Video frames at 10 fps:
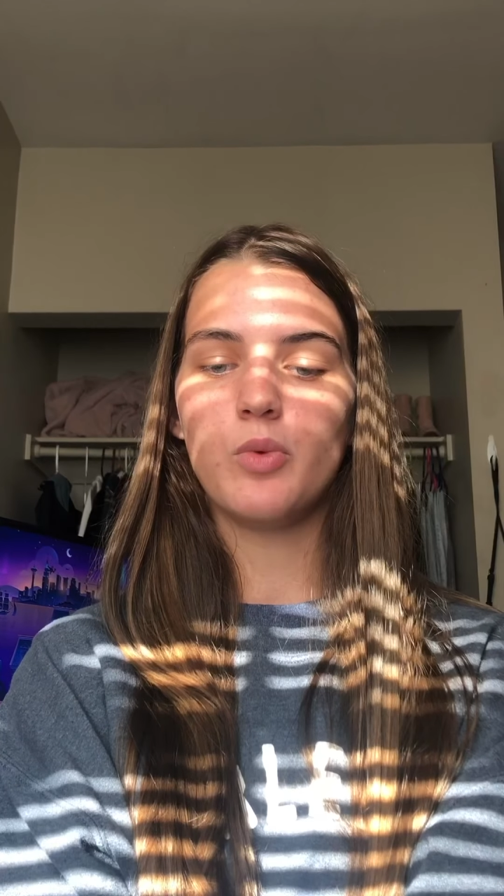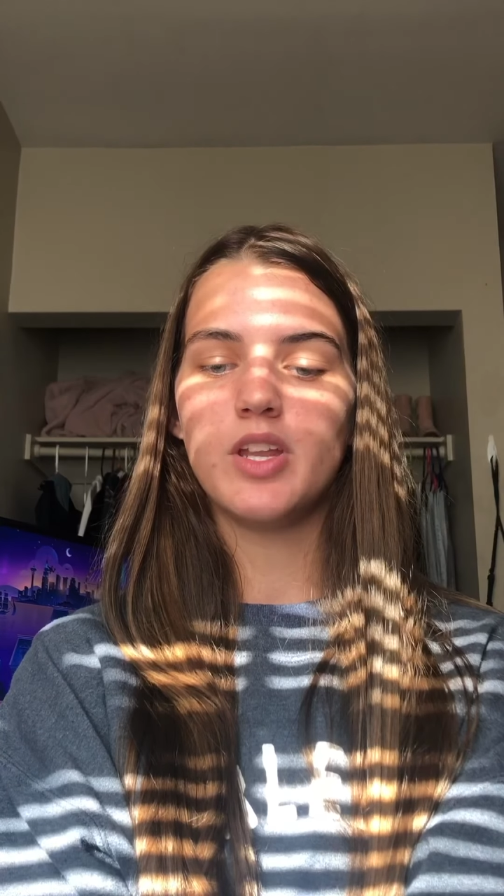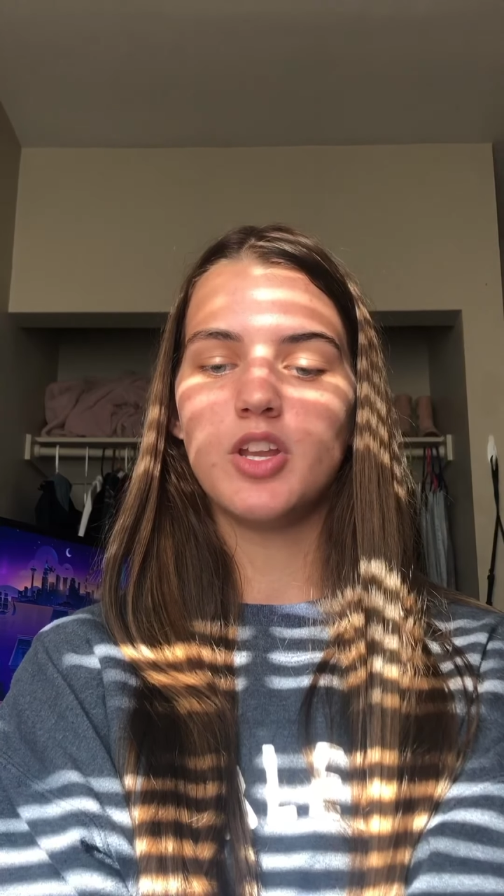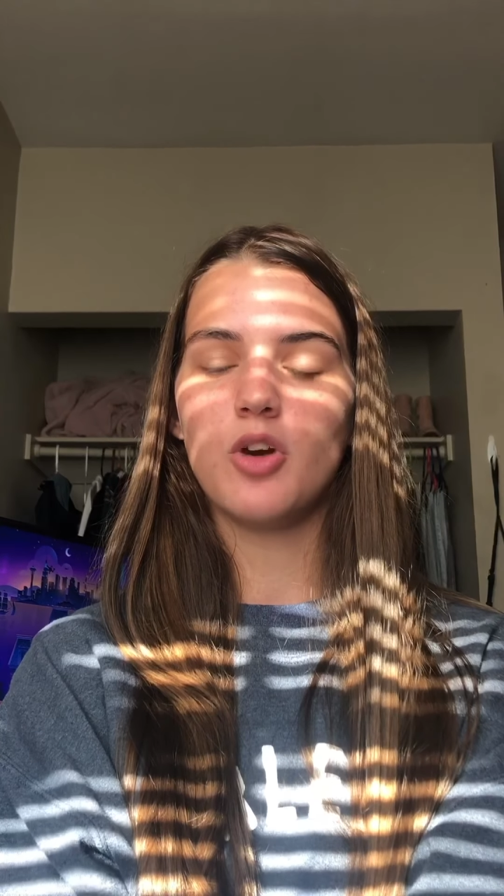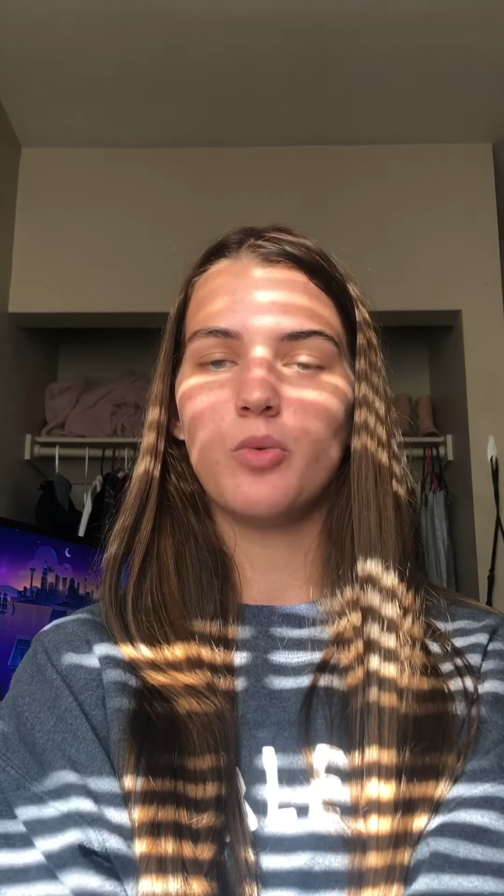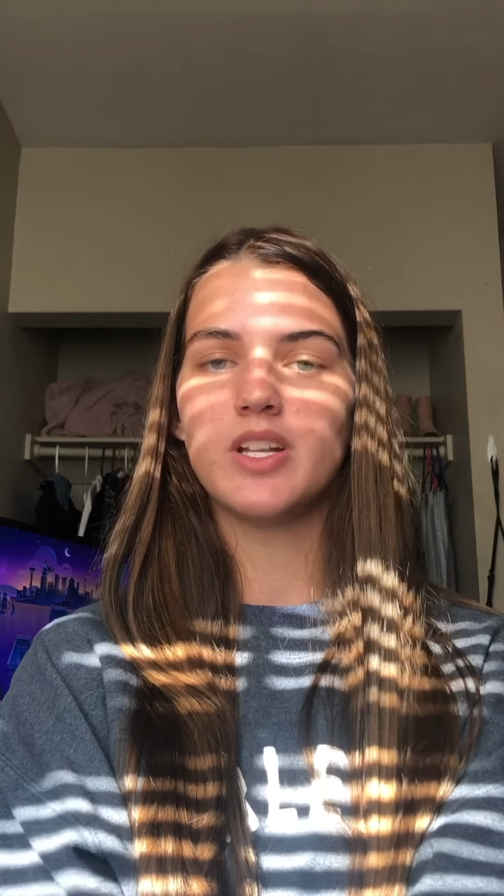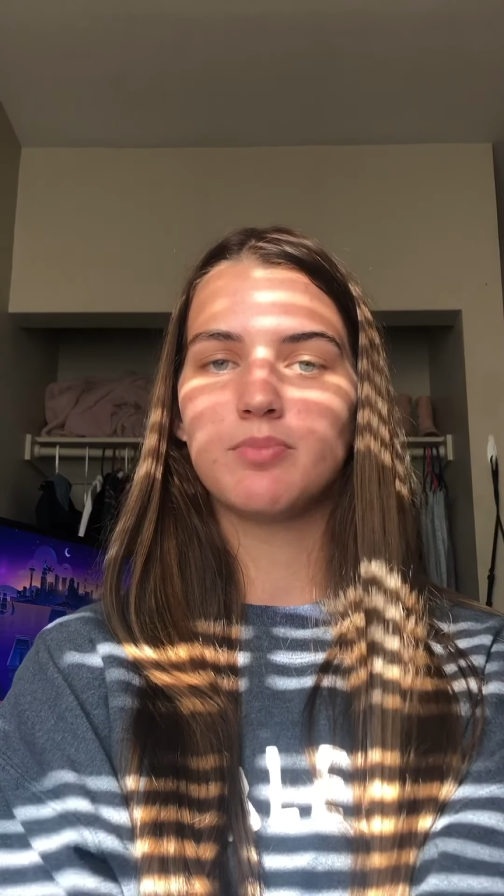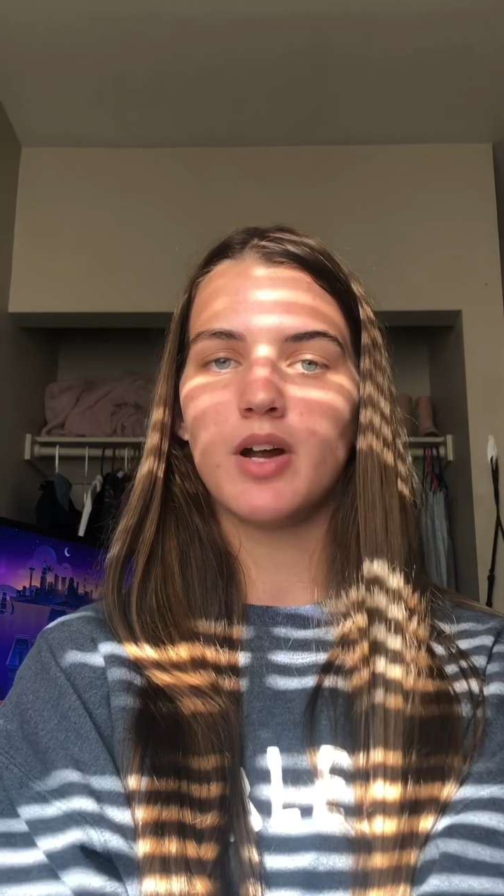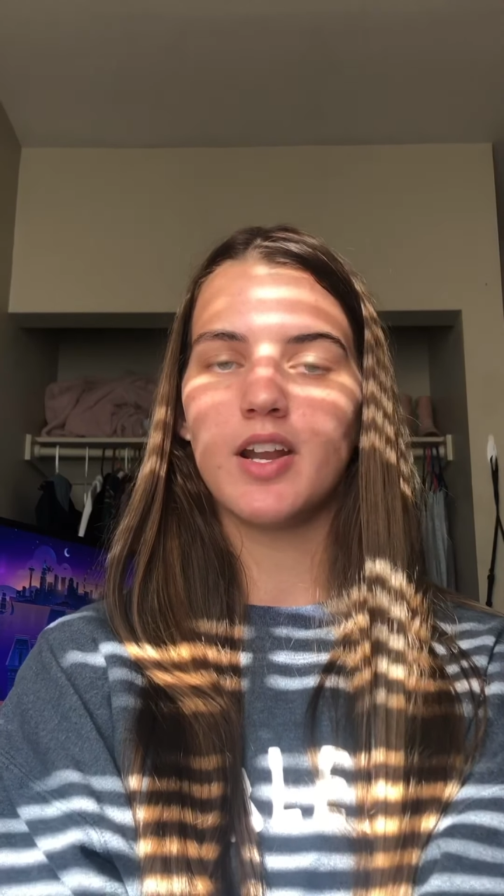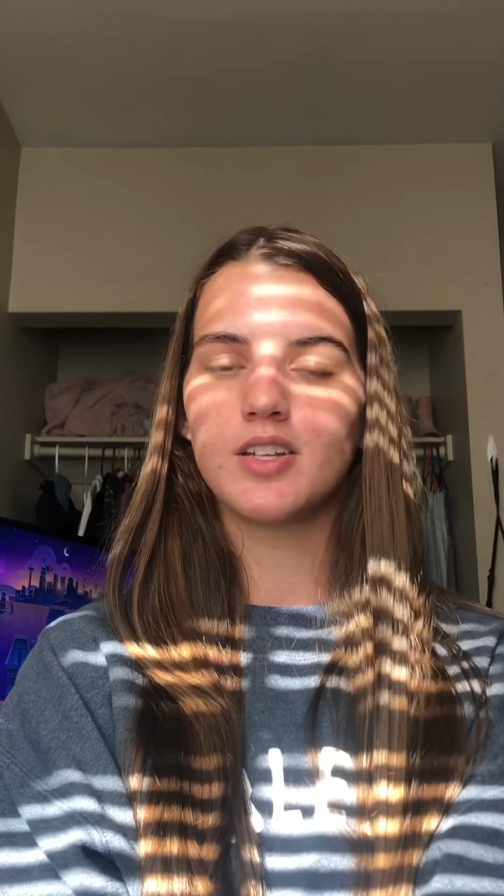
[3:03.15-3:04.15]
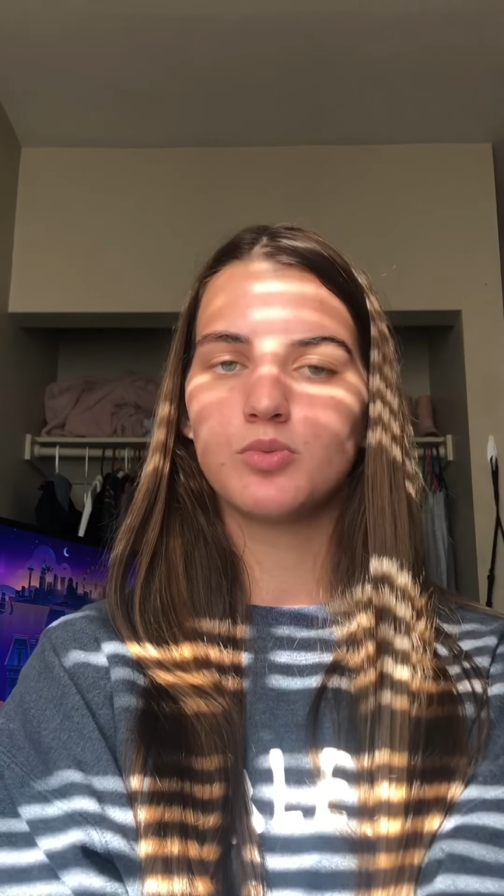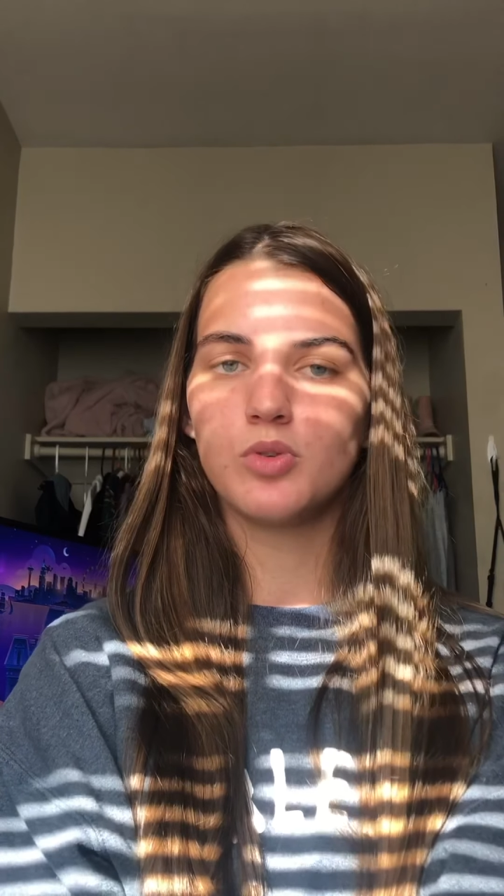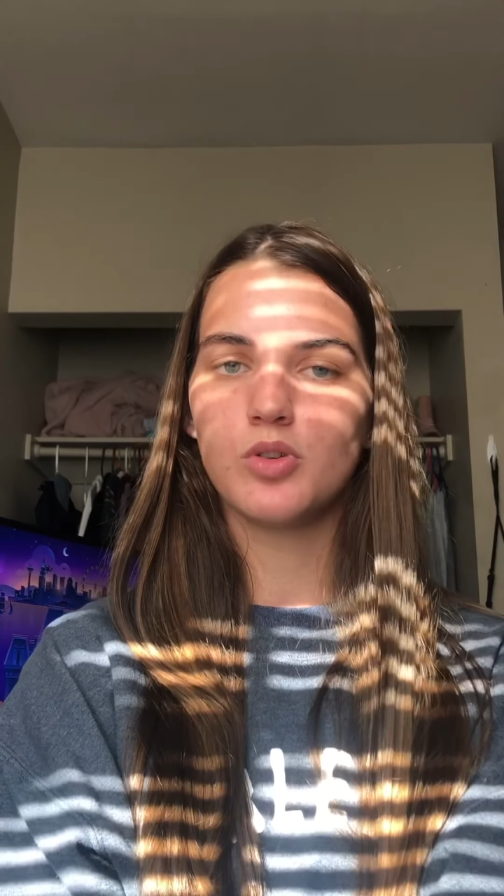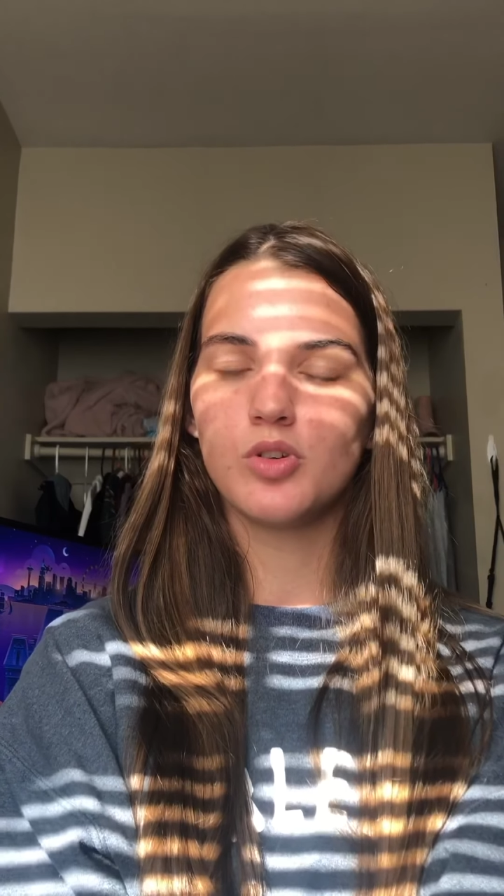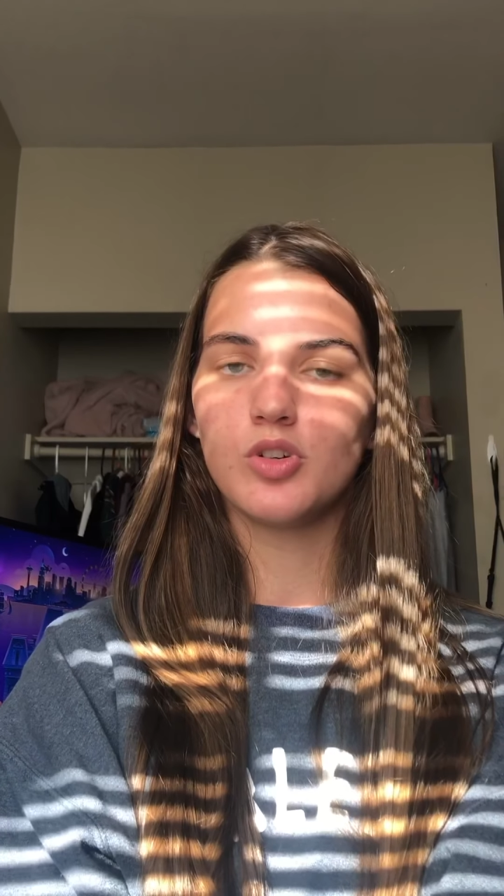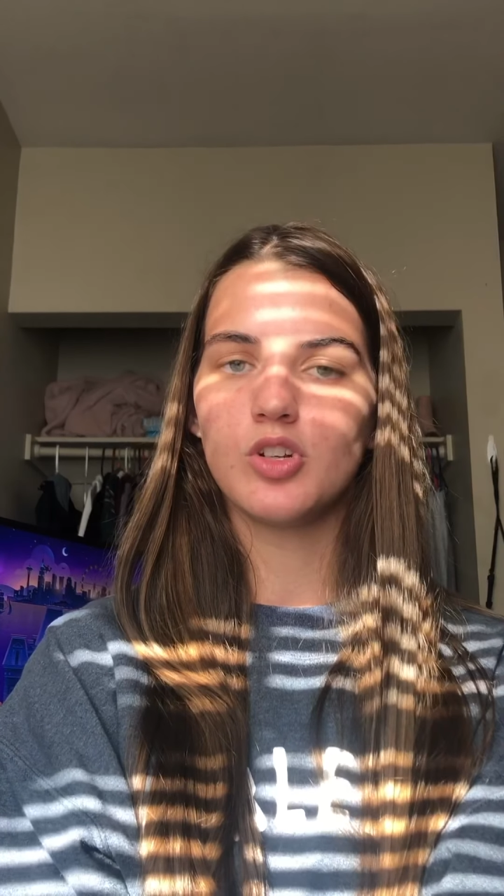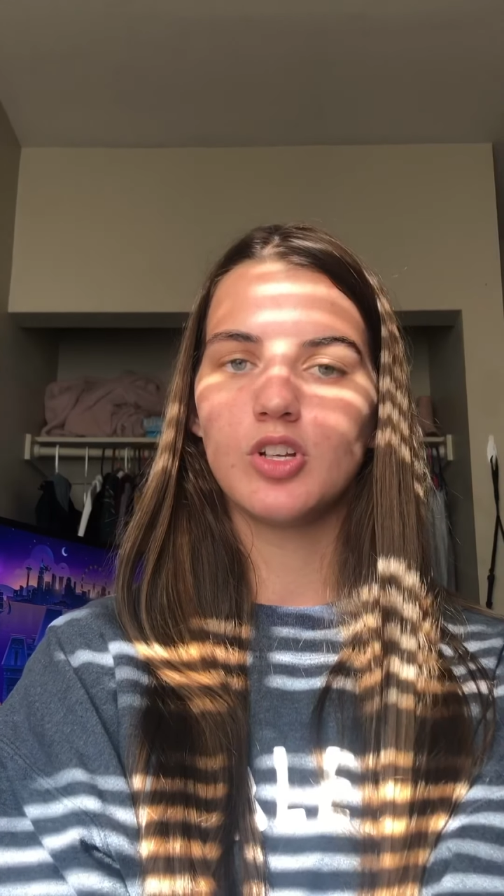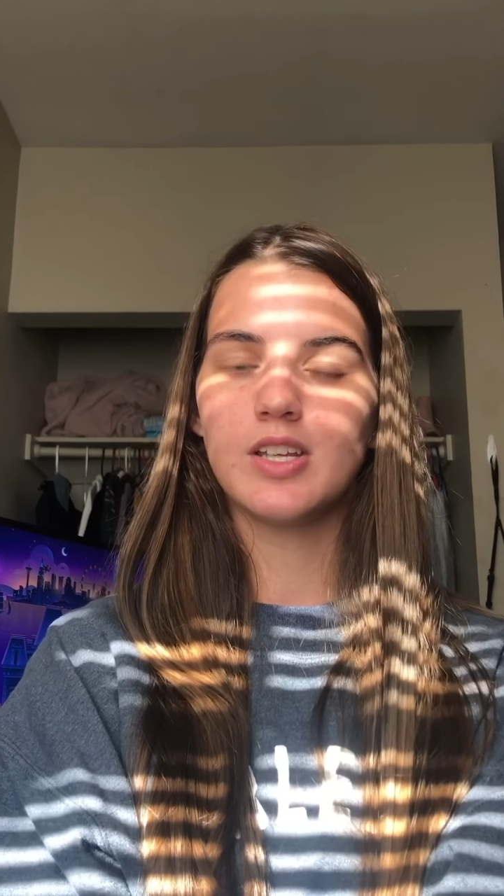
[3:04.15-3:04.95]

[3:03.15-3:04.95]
we know which products will